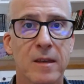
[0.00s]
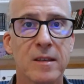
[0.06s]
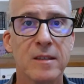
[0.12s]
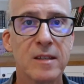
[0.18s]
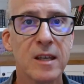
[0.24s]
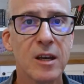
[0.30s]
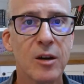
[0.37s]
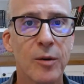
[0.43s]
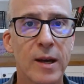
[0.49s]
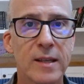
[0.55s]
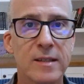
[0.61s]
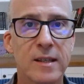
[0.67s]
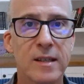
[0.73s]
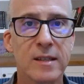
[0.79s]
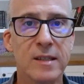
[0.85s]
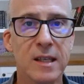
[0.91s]
COS
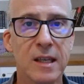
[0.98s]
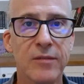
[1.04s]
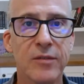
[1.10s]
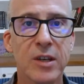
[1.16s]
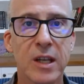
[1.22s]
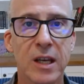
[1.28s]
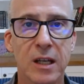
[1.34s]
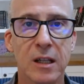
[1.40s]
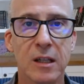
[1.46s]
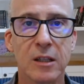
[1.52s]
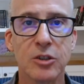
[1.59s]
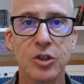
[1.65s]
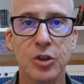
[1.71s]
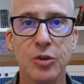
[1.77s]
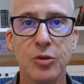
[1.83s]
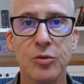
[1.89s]
has even held
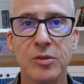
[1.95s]
2